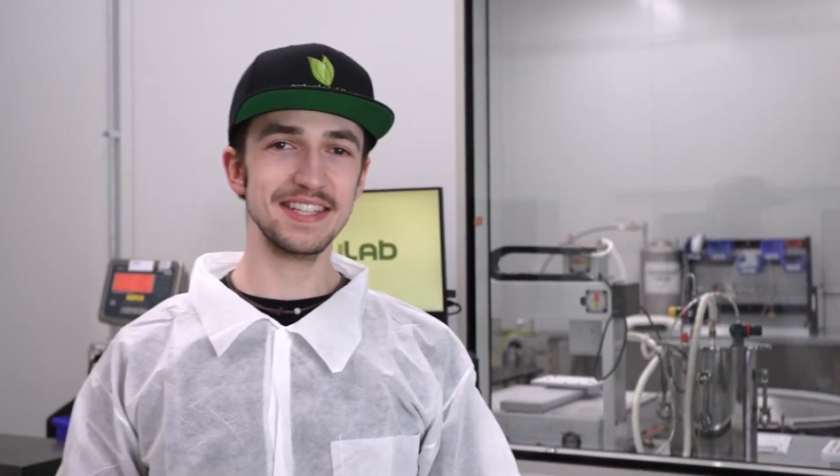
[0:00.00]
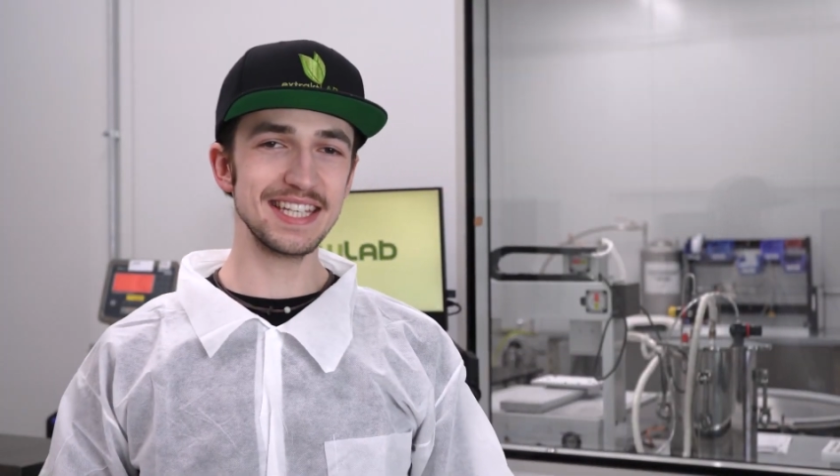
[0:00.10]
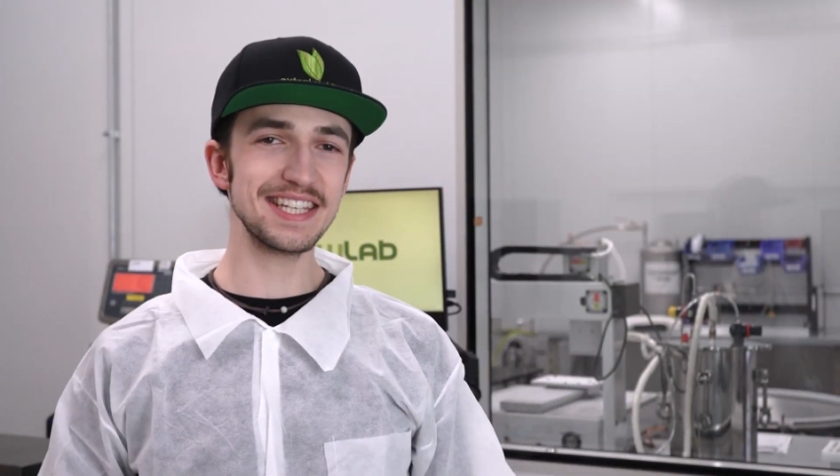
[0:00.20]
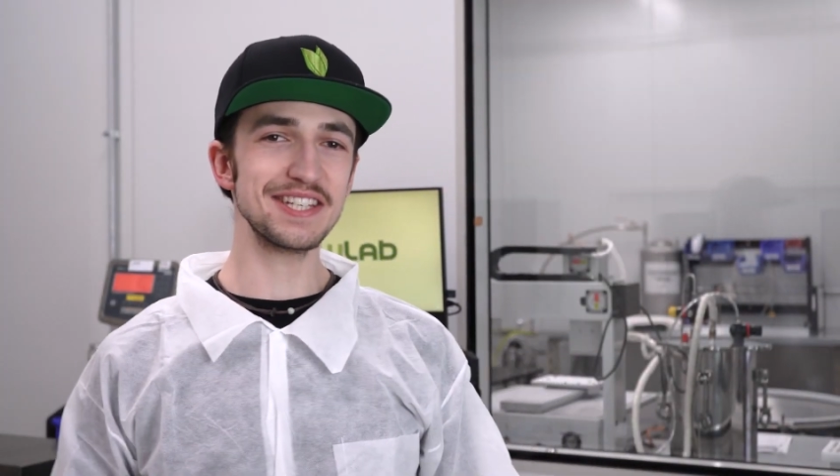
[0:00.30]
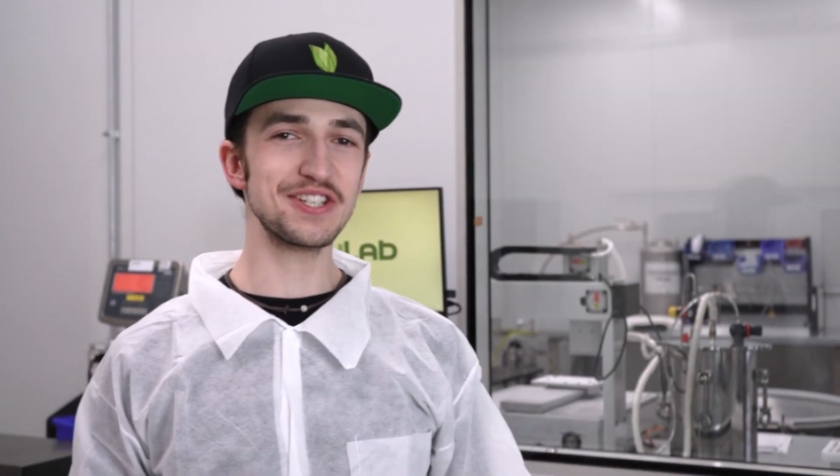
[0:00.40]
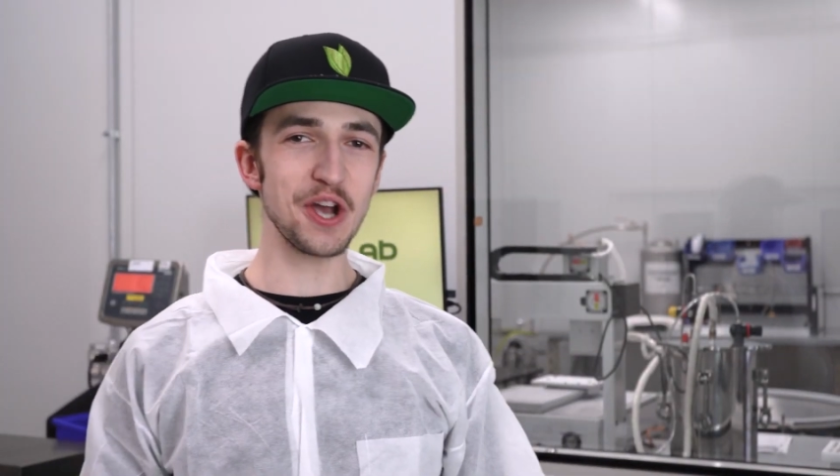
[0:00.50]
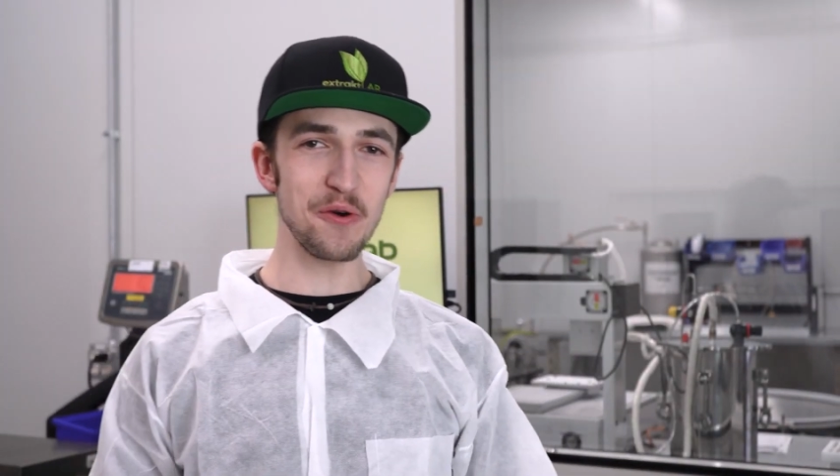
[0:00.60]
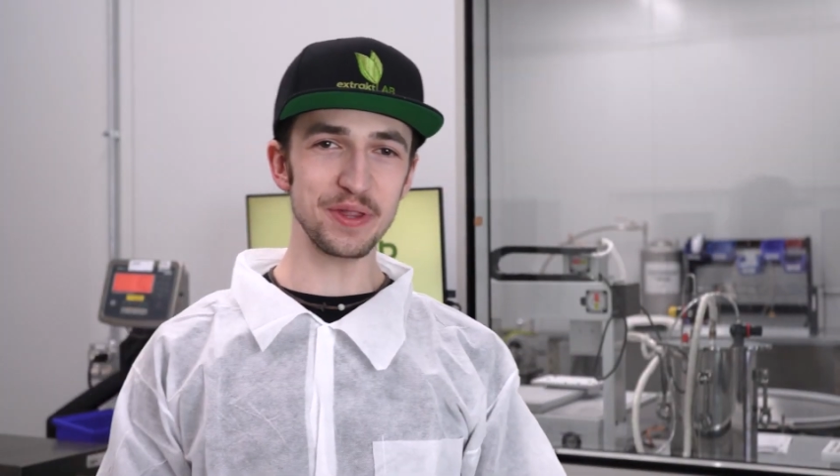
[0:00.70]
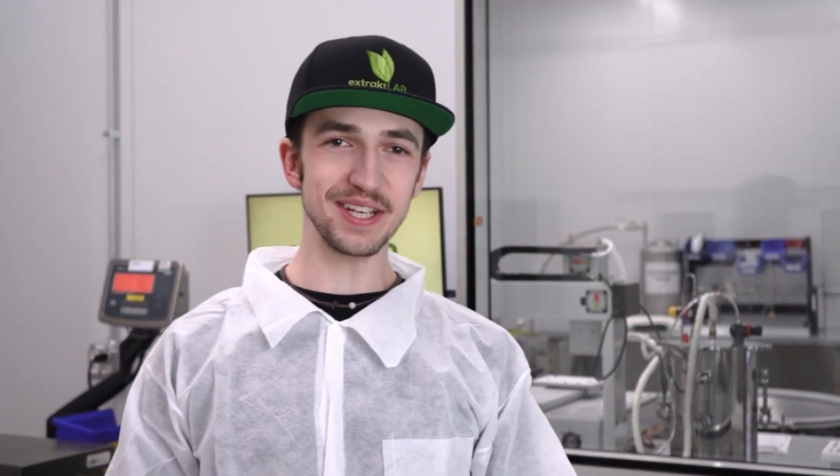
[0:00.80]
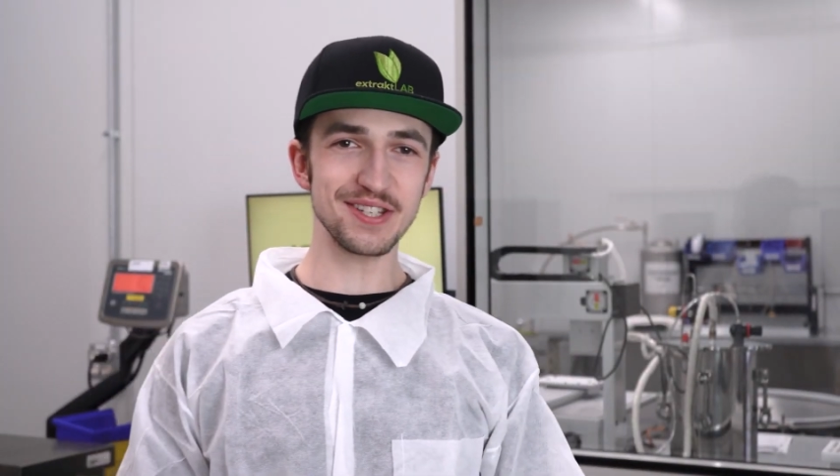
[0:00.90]
This is
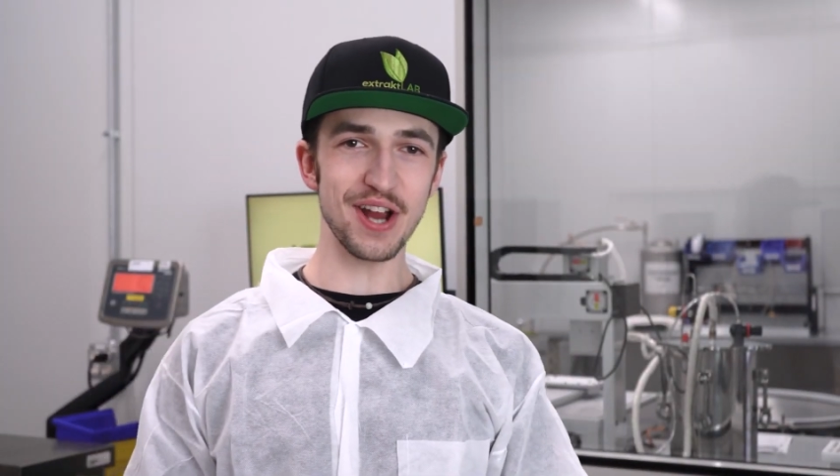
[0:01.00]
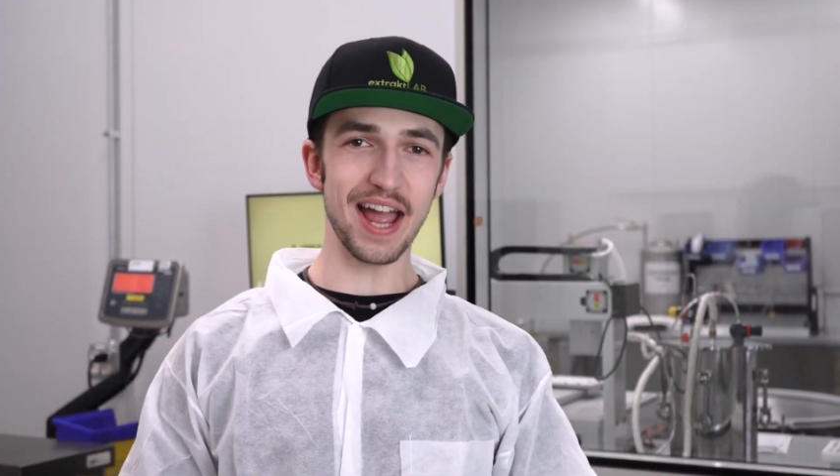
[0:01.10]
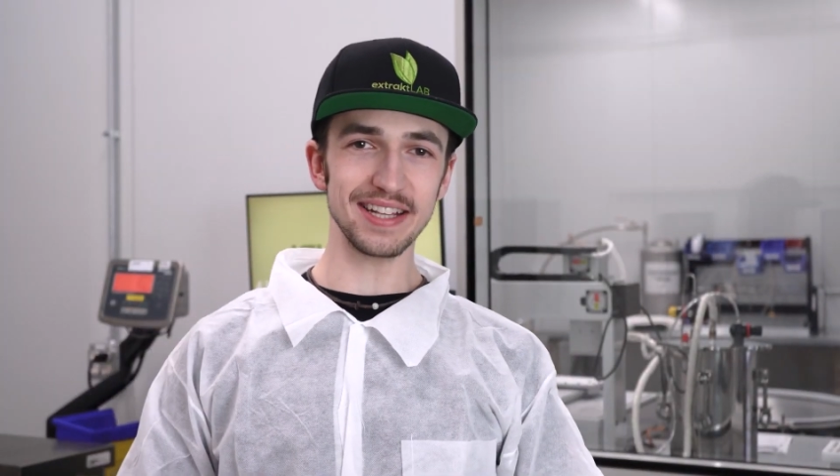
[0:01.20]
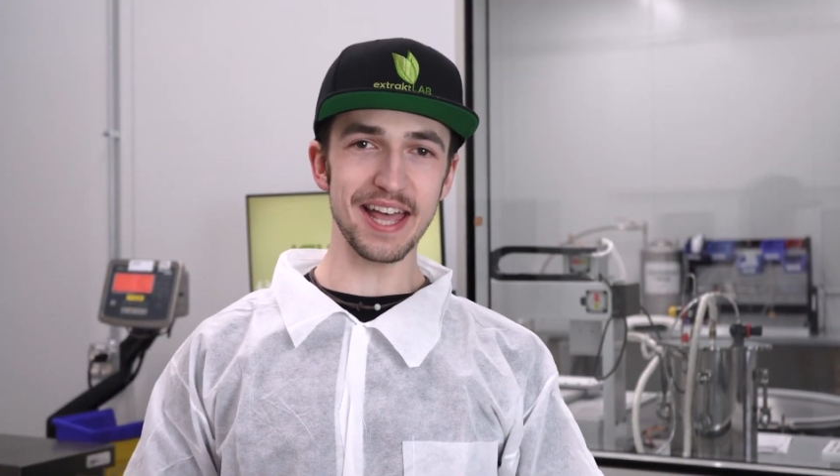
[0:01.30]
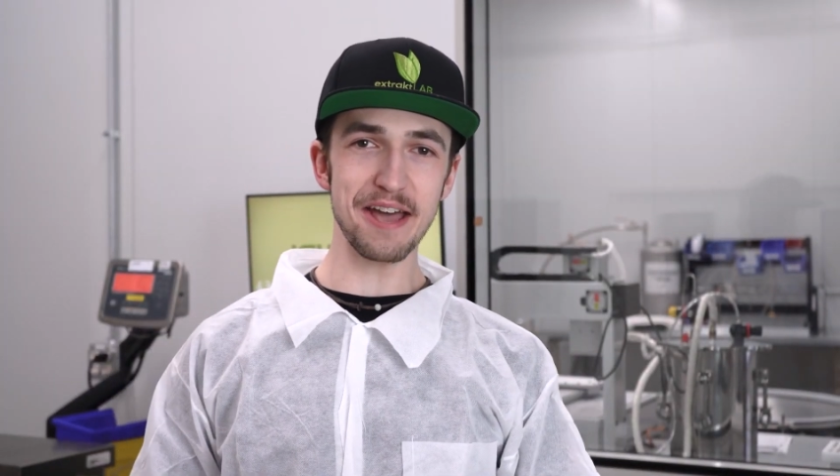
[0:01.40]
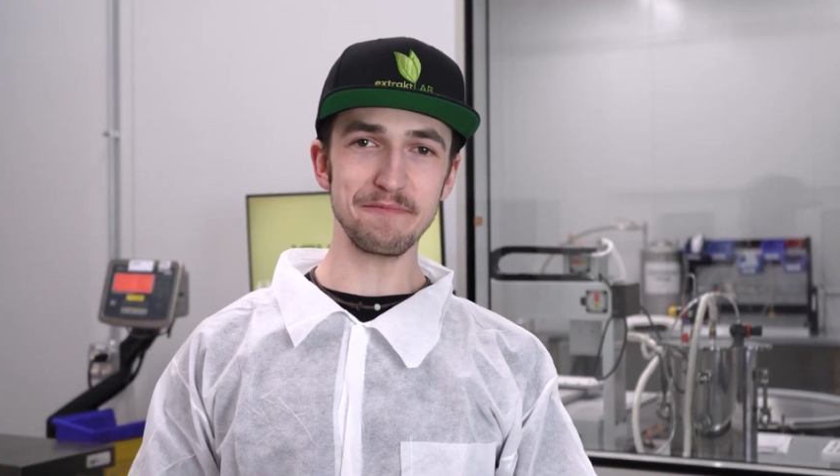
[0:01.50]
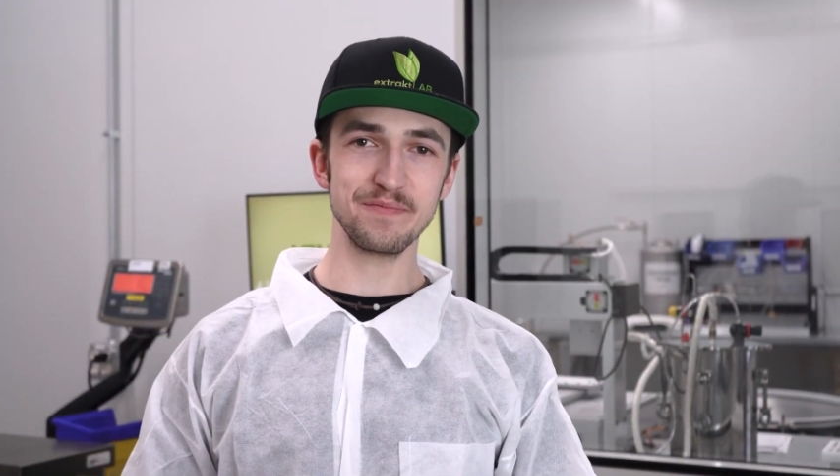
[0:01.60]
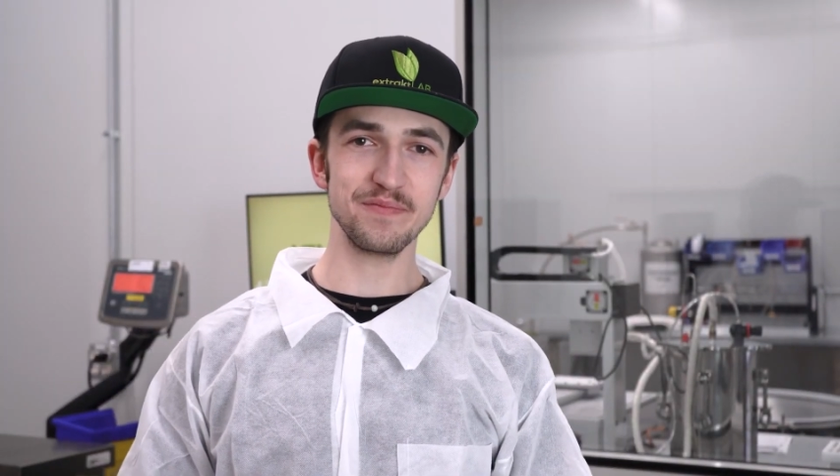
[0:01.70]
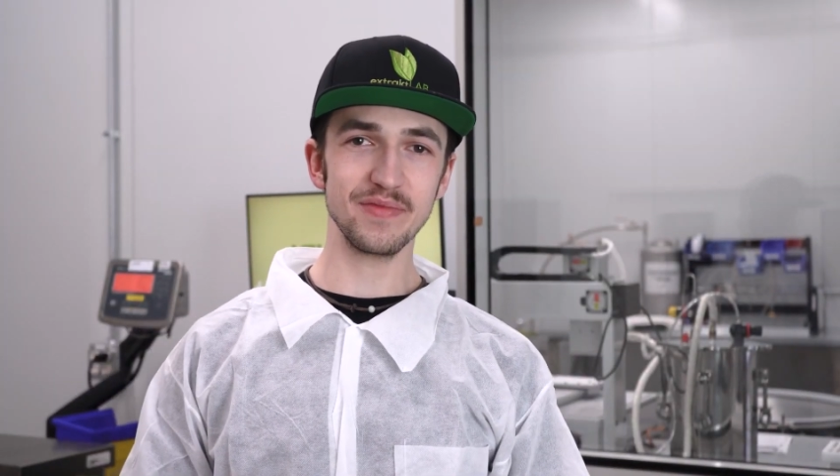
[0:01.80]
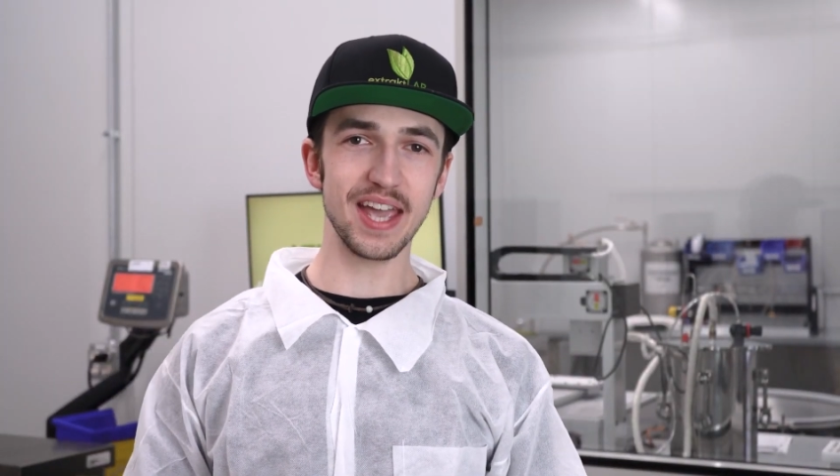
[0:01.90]
Joe with Extract
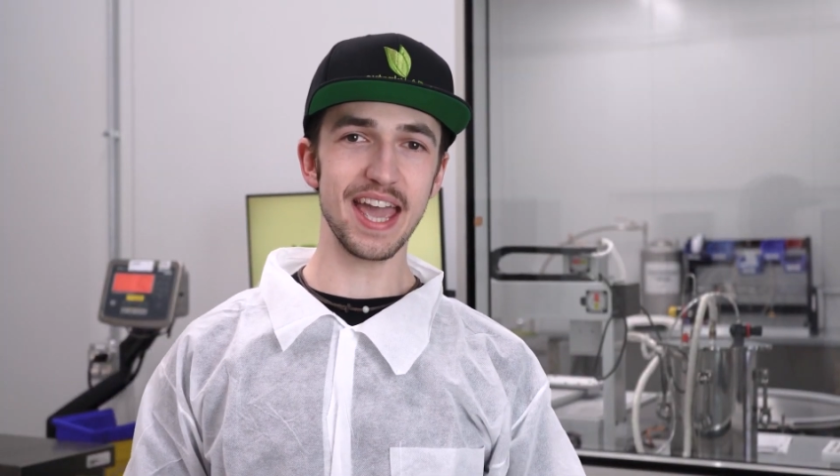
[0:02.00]
Lab,